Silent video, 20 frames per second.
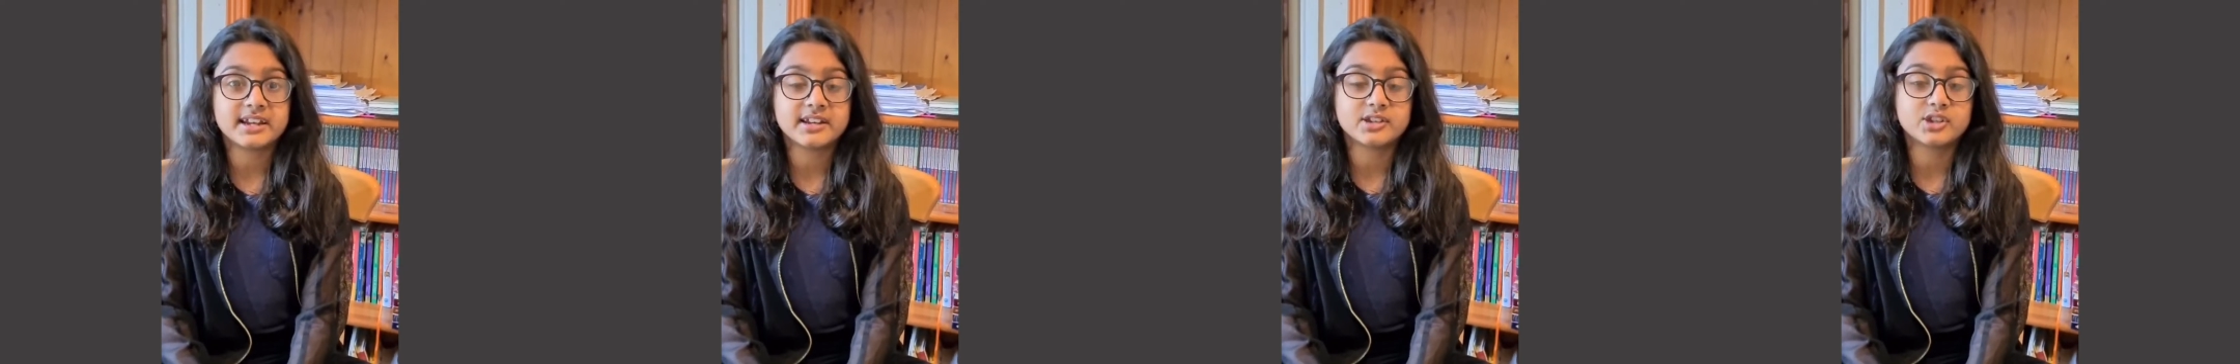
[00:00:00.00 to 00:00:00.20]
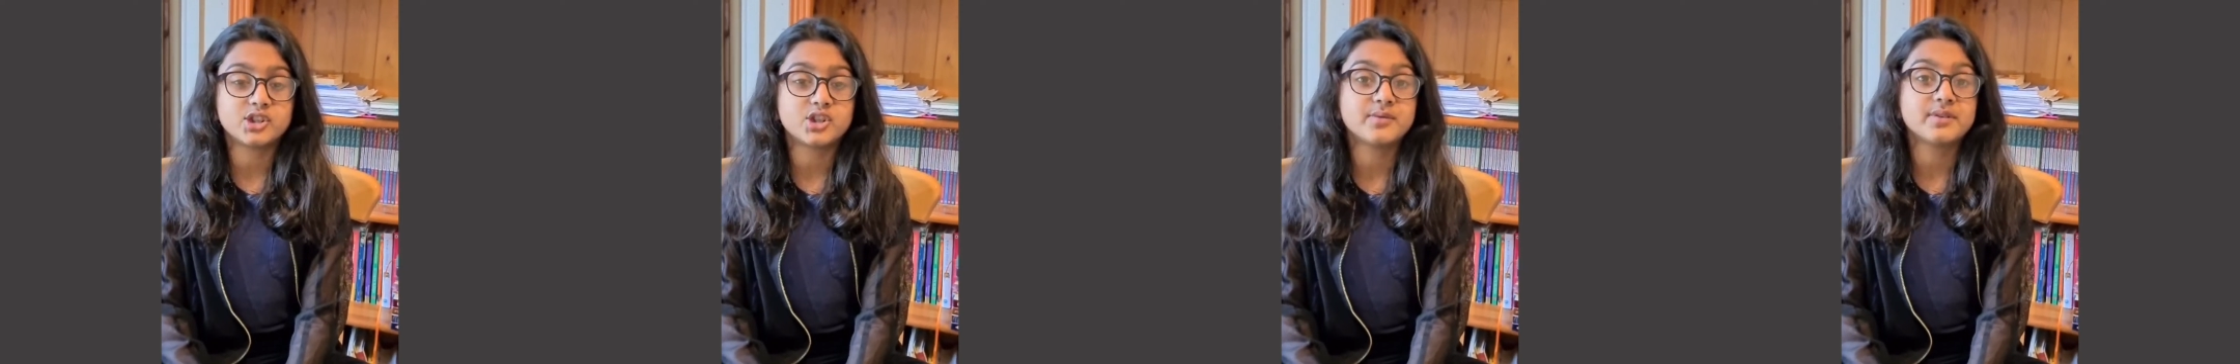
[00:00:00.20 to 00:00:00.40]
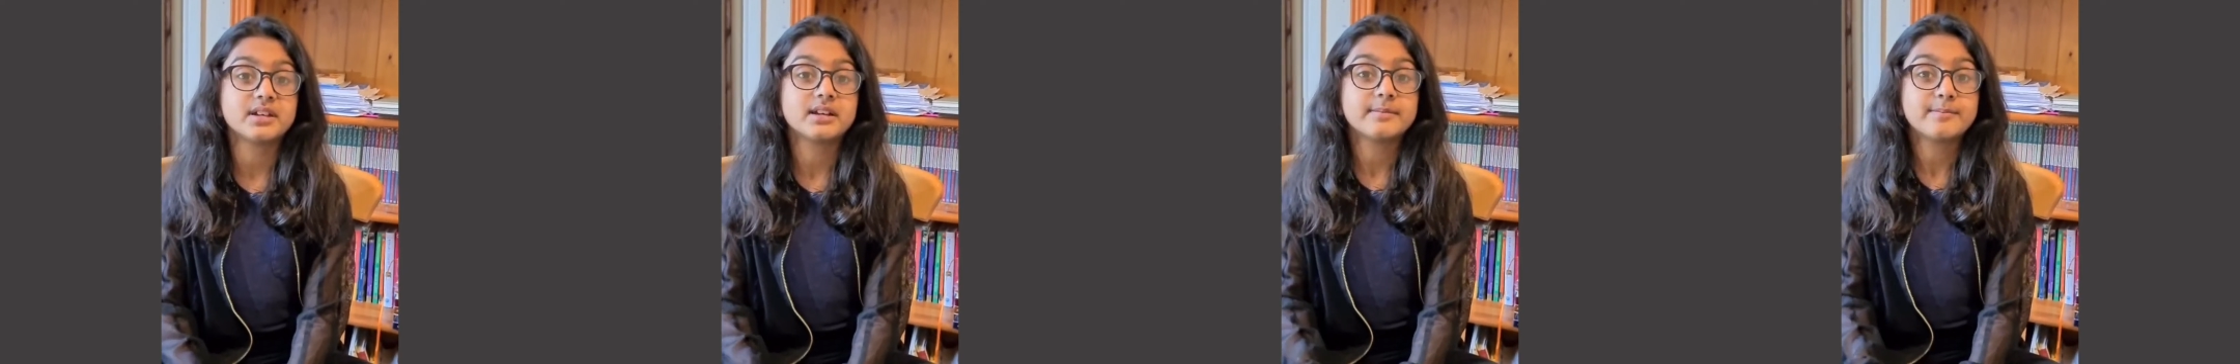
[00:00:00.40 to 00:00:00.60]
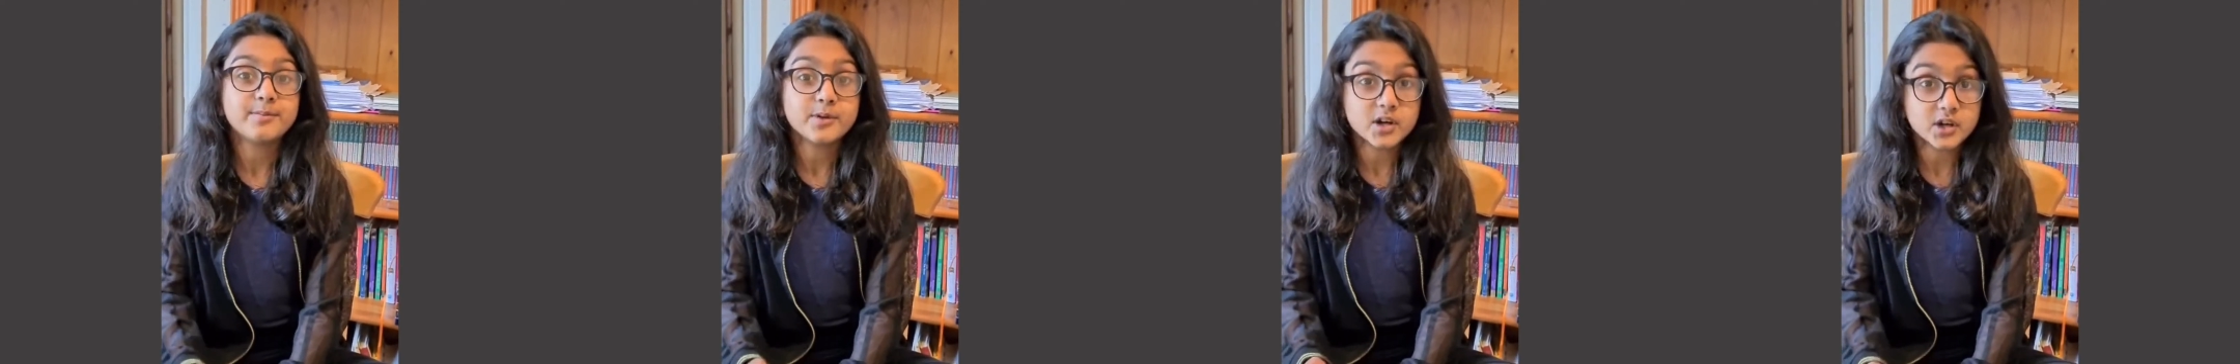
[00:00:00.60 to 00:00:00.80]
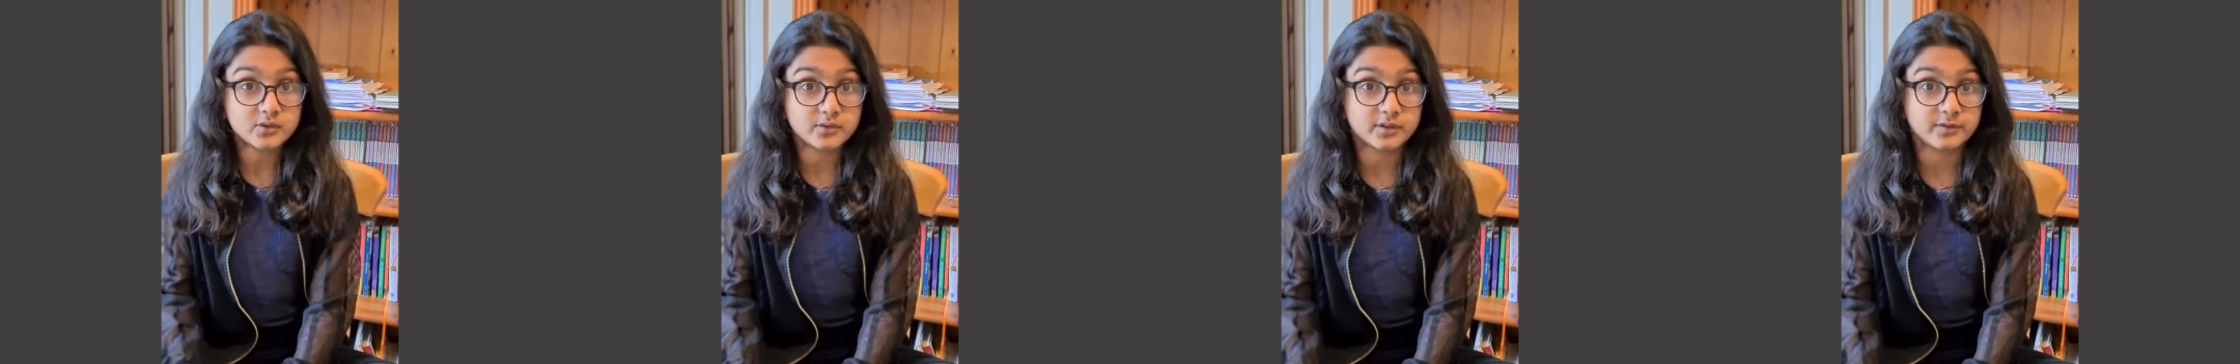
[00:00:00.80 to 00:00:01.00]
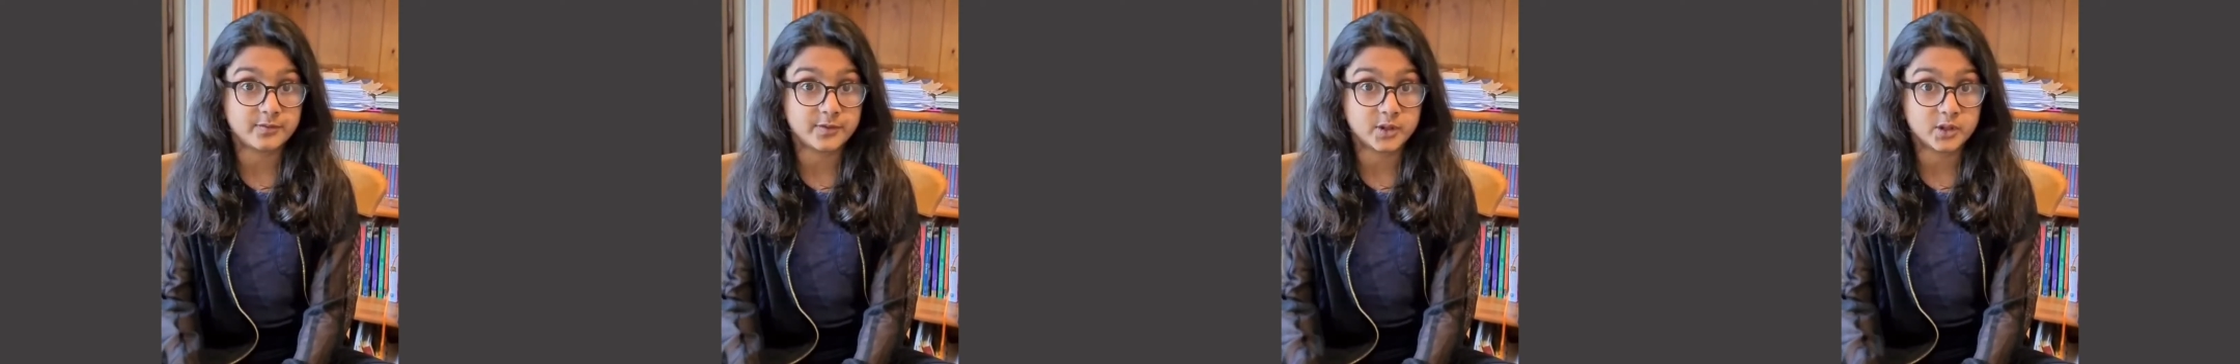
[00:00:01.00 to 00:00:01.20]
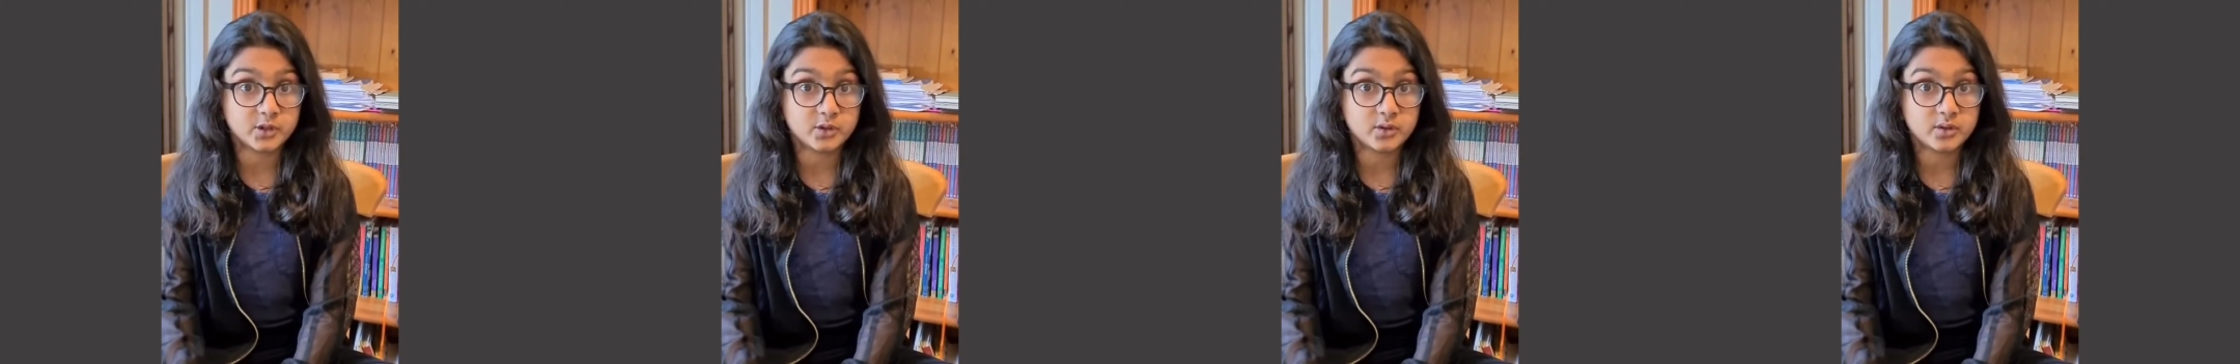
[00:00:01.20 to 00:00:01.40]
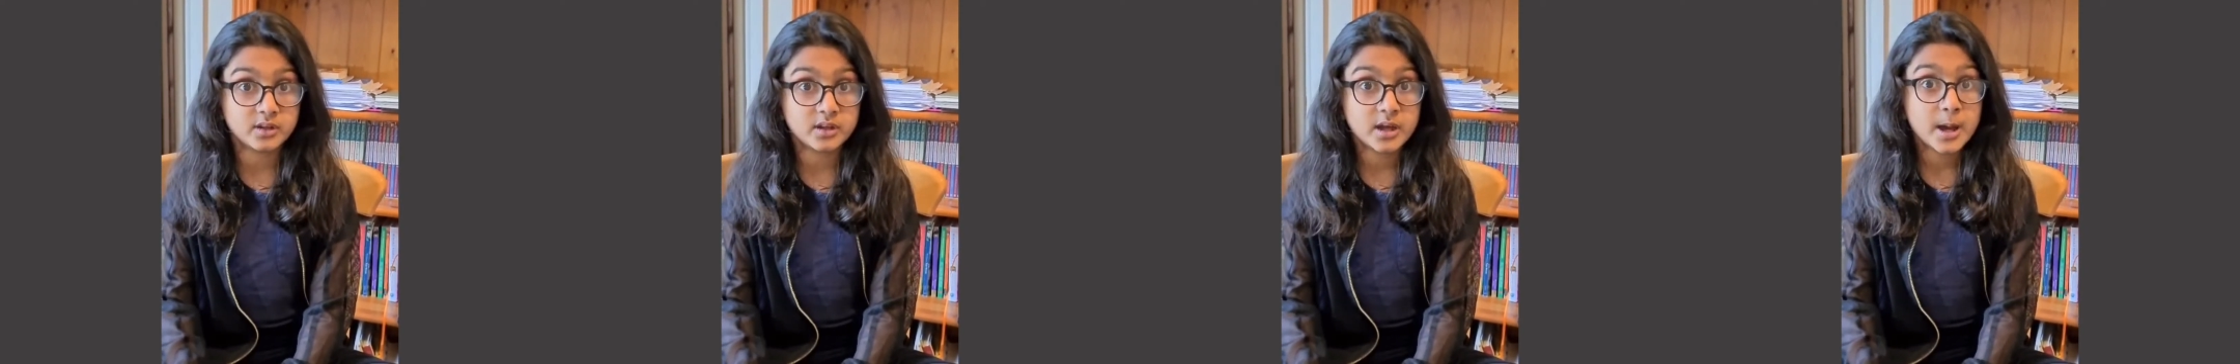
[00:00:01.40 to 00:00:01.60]
doing a book
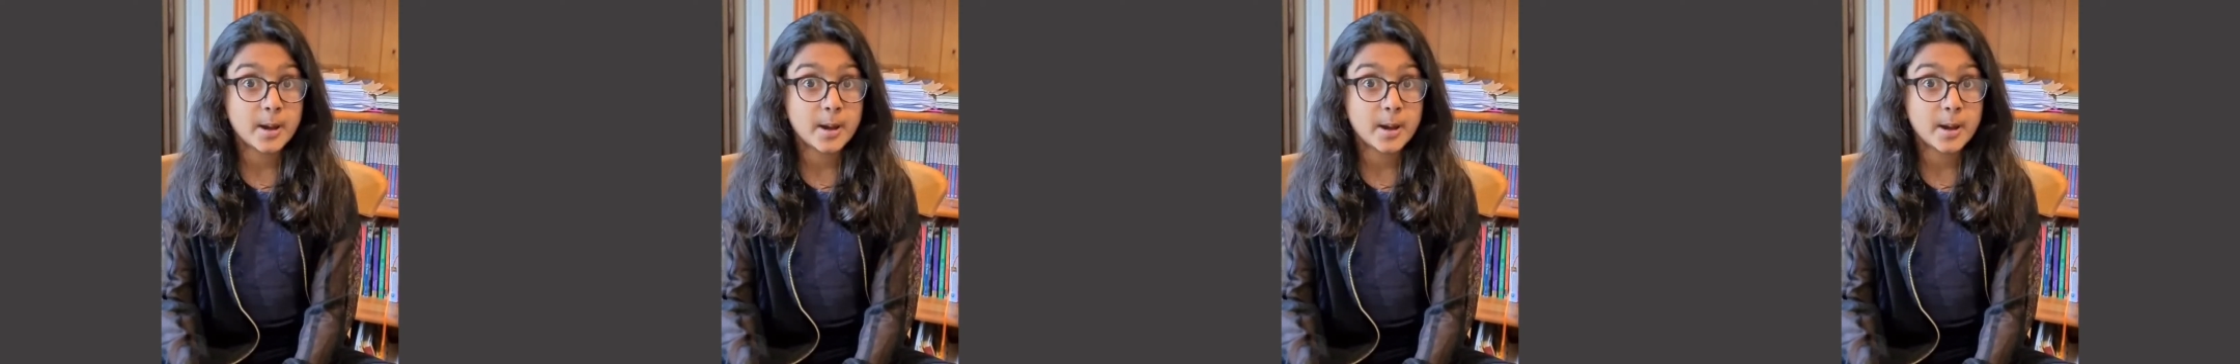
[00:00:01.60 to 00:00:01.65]
review.